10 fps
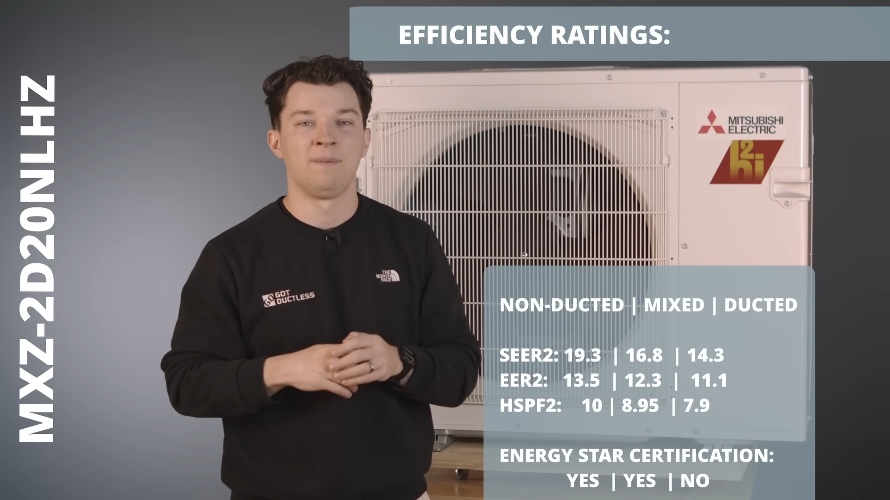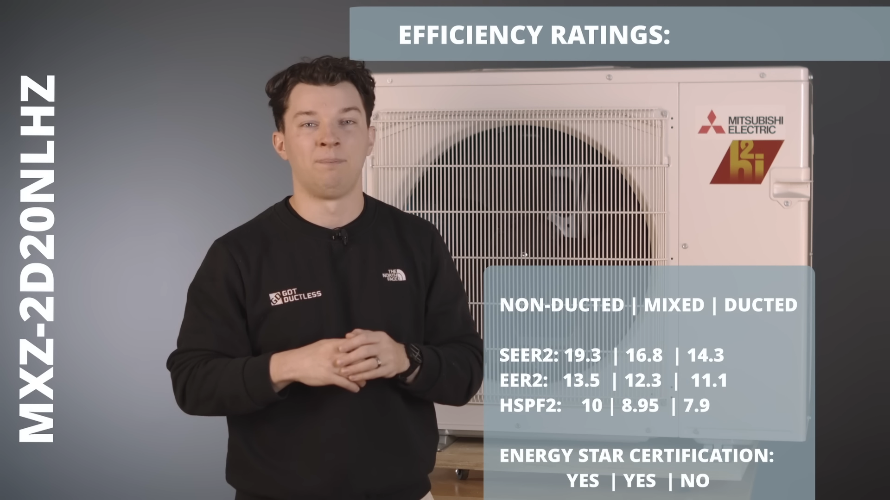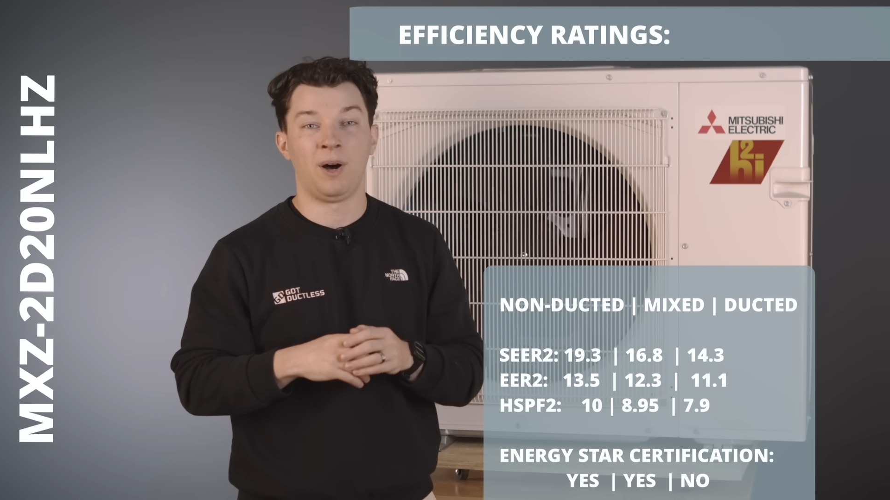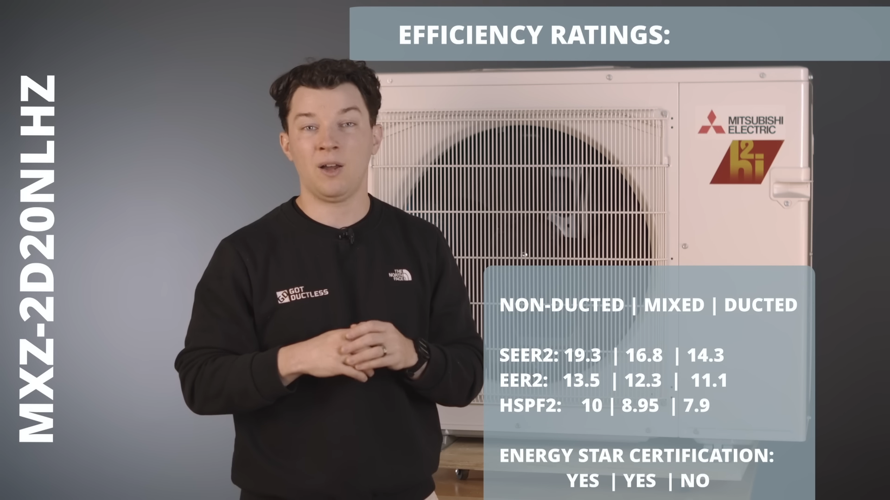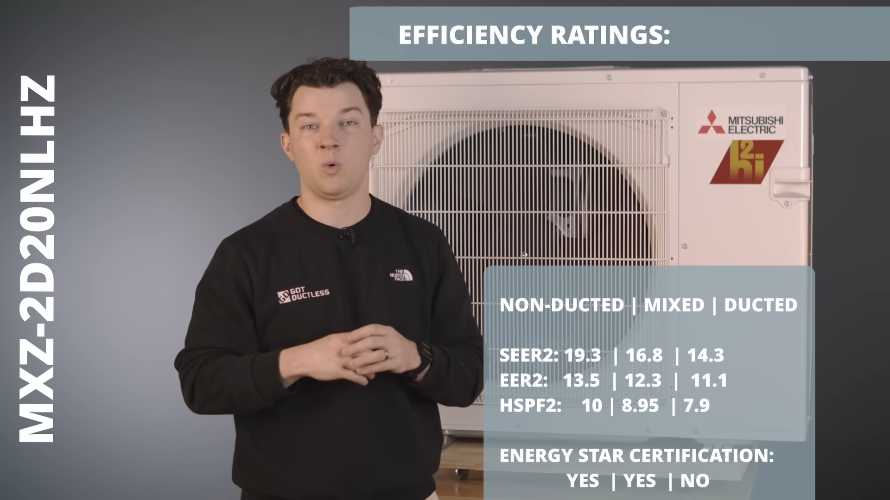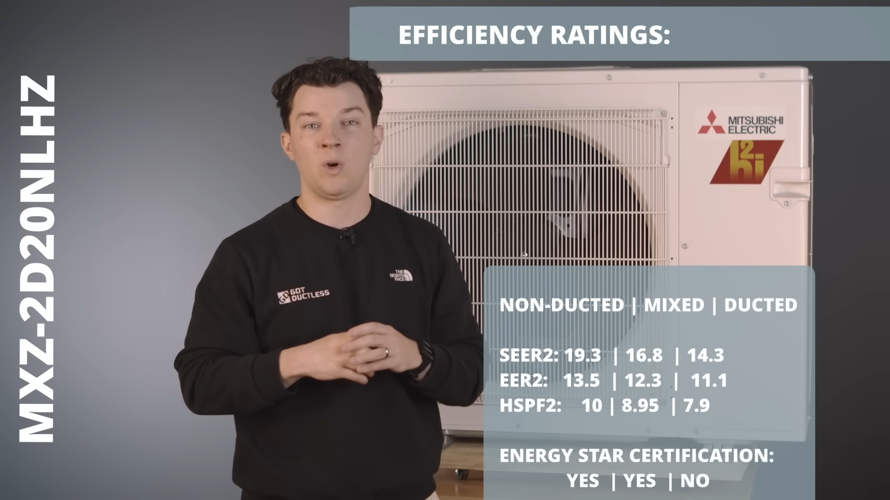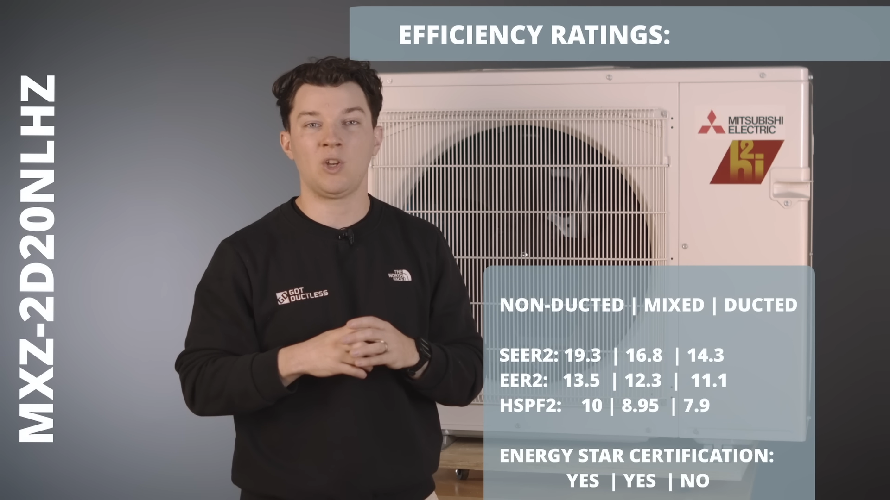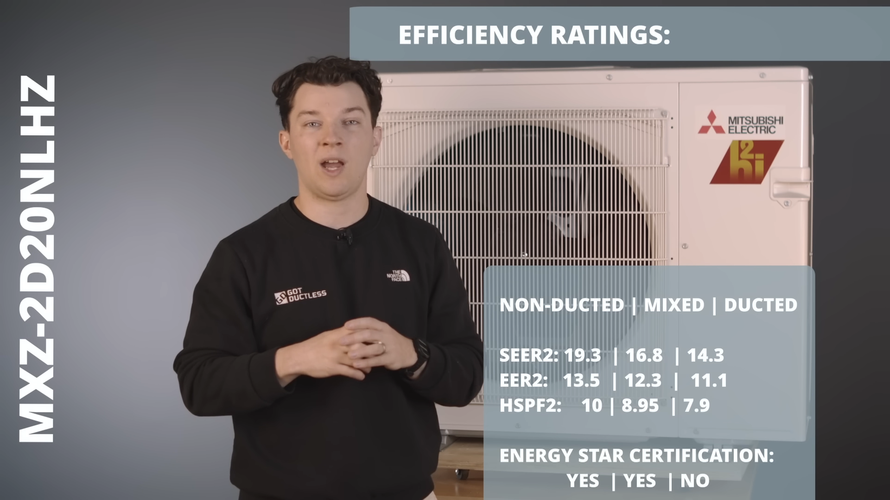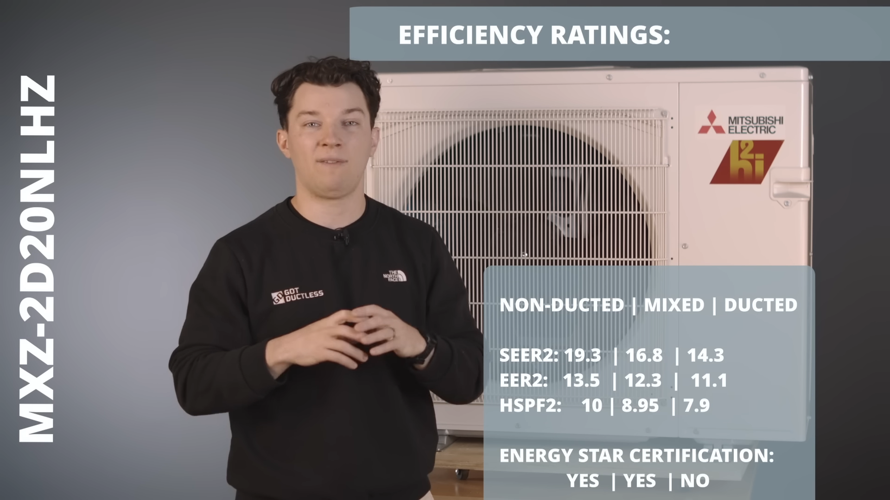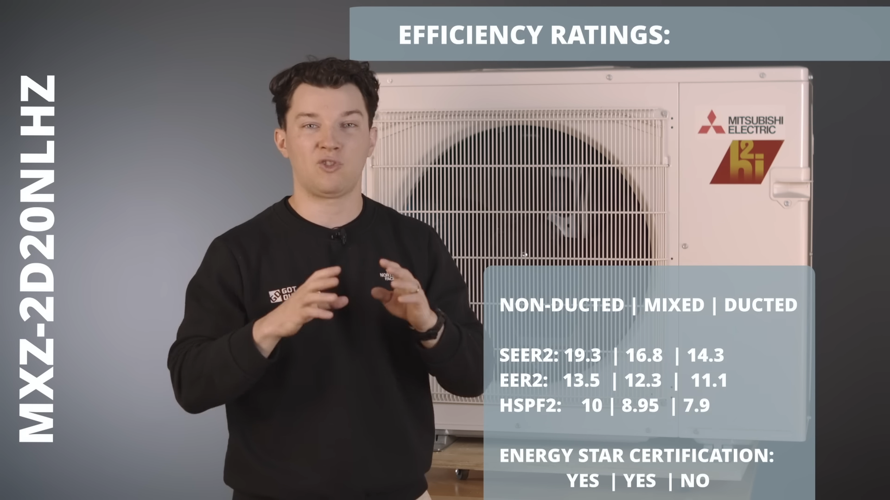But when
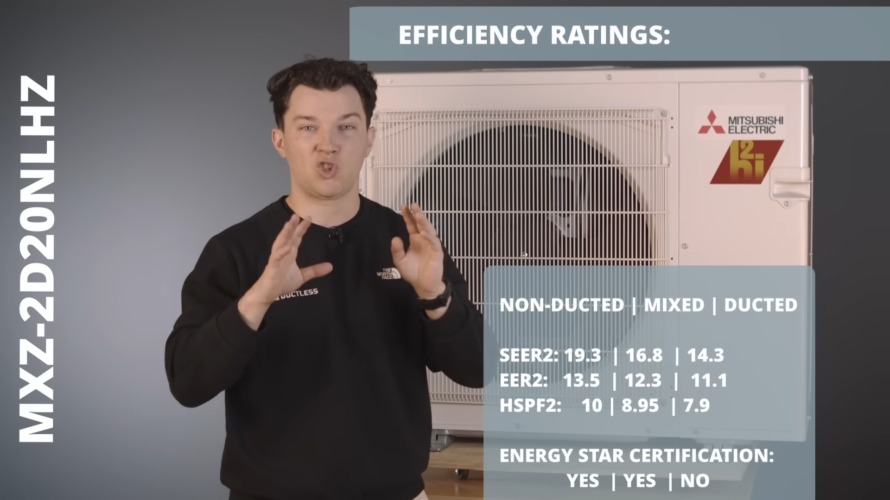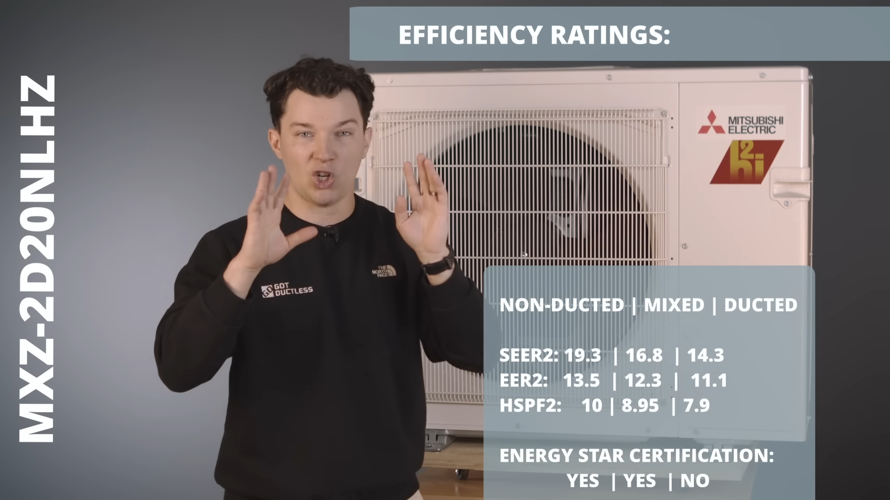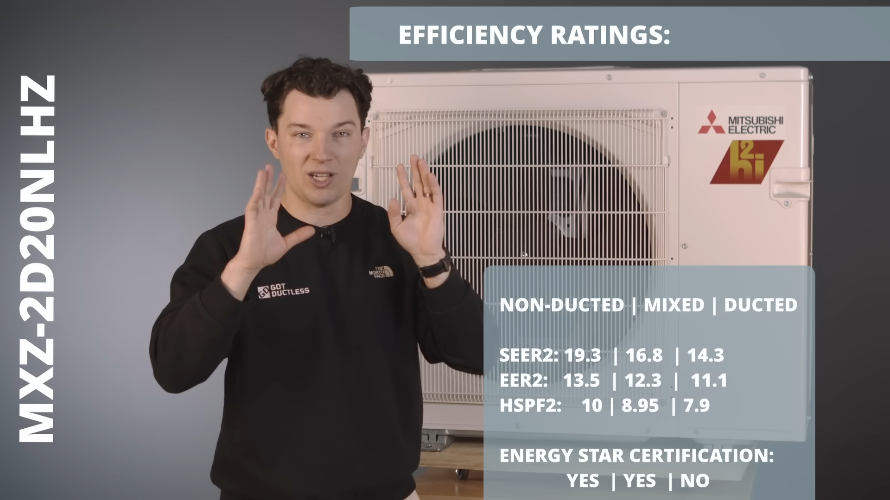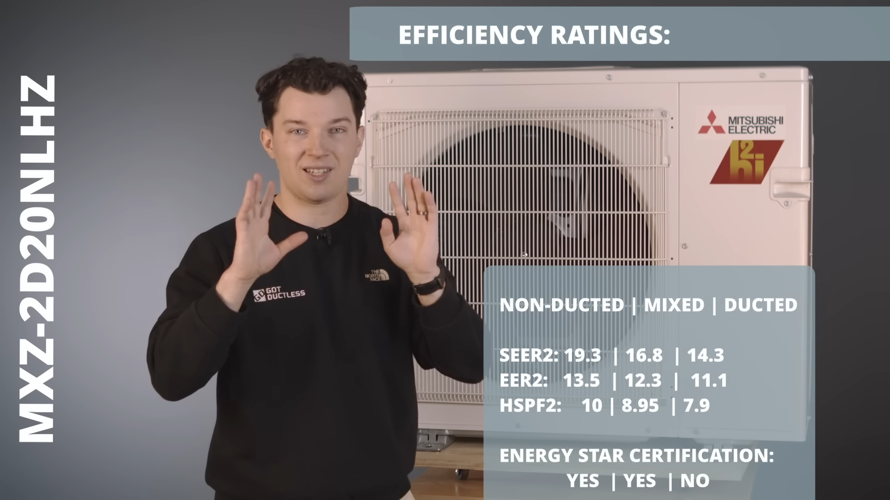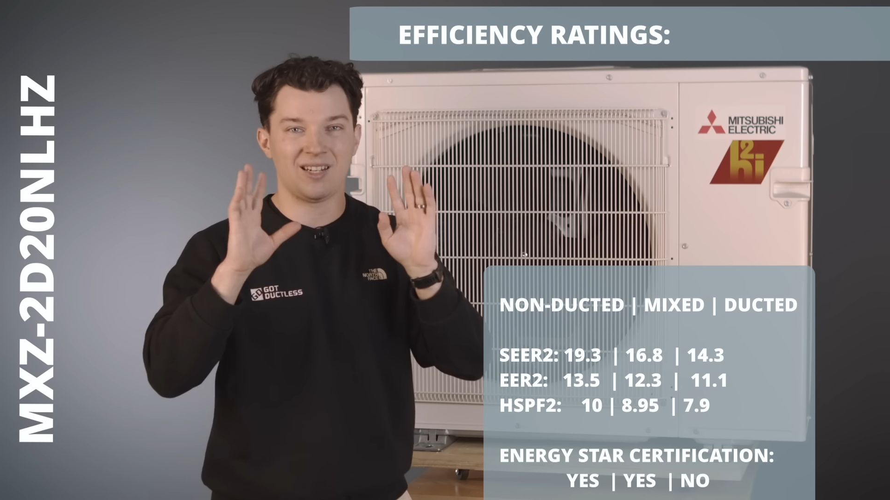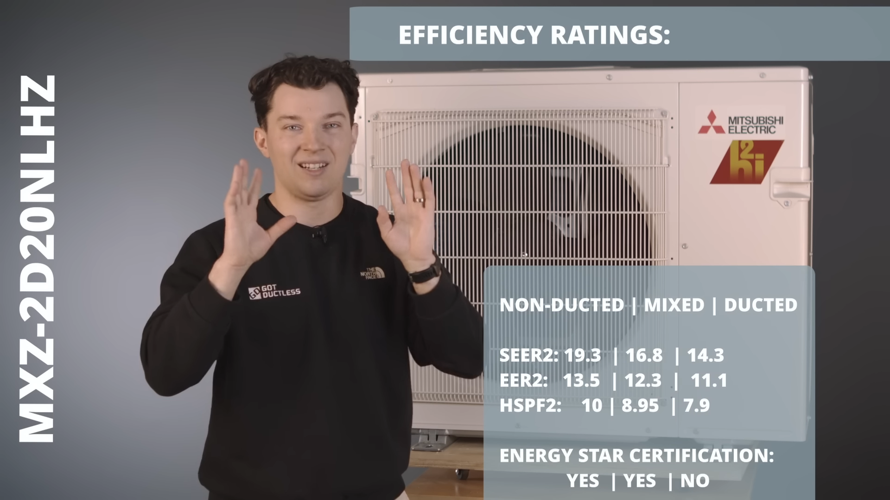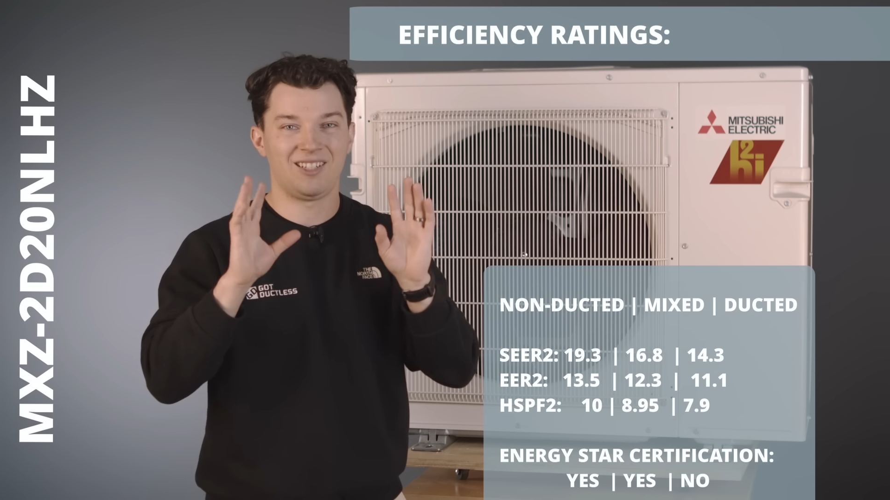you have just